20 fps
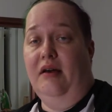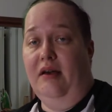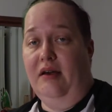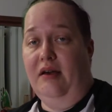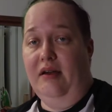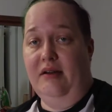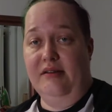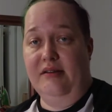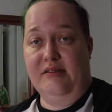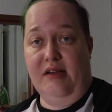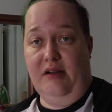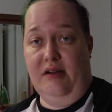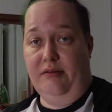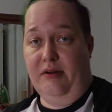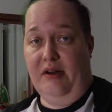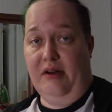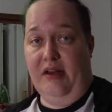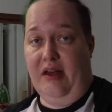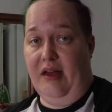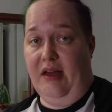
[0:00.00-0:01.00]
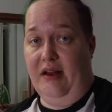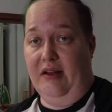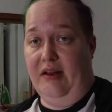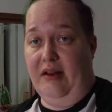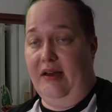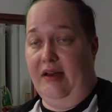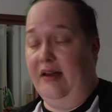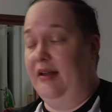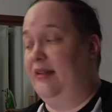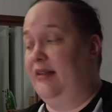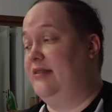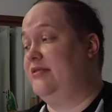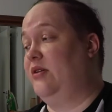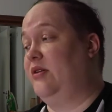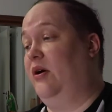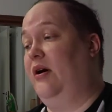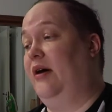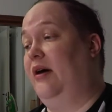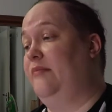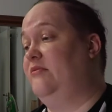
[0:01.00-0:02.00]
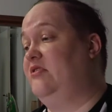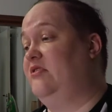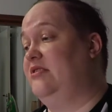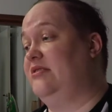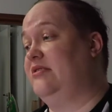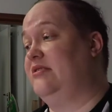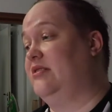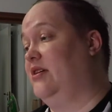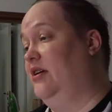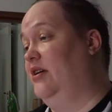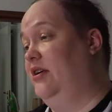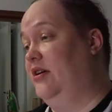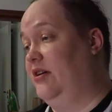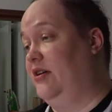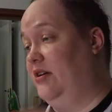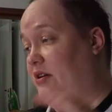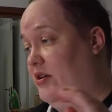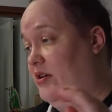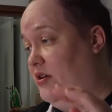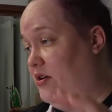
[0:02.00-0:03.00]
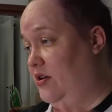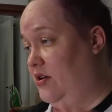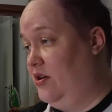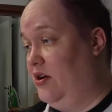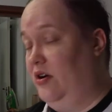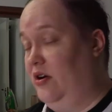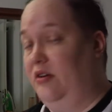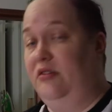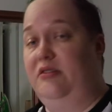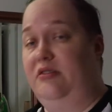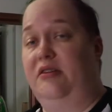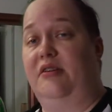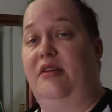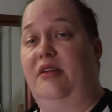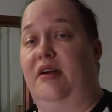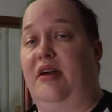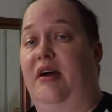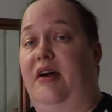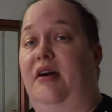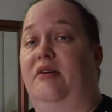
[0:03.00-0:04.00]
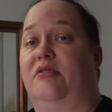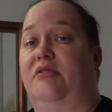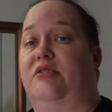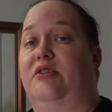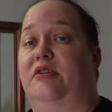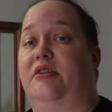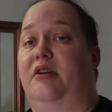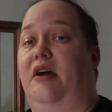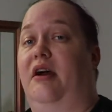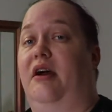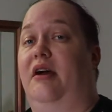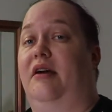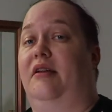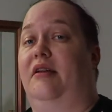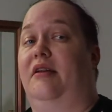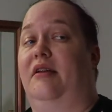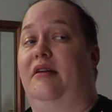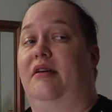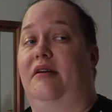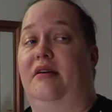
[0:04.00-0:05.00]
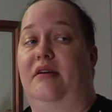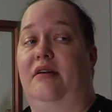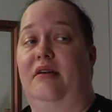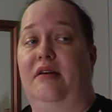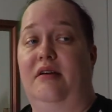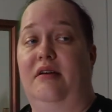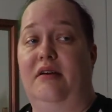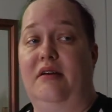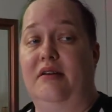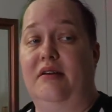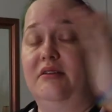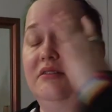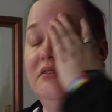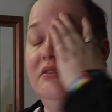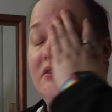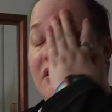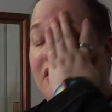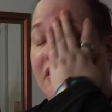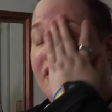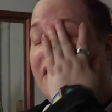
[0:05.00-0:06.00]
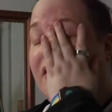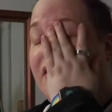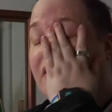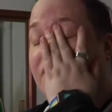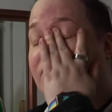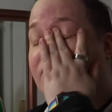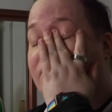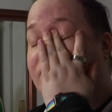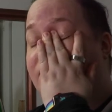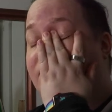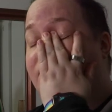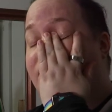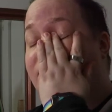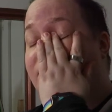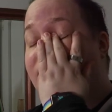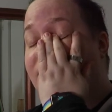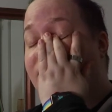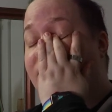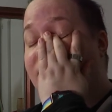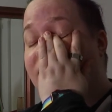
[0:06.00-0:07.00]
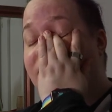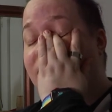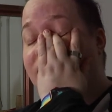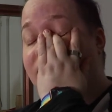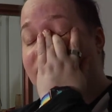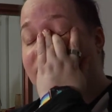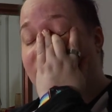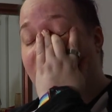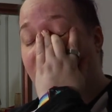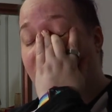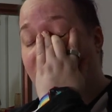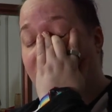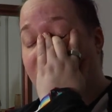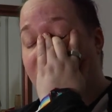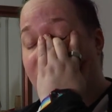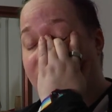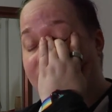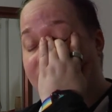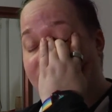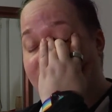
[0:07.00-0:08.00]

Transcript: it is already getting late, so I'm just gonna go to the couch and start, you know,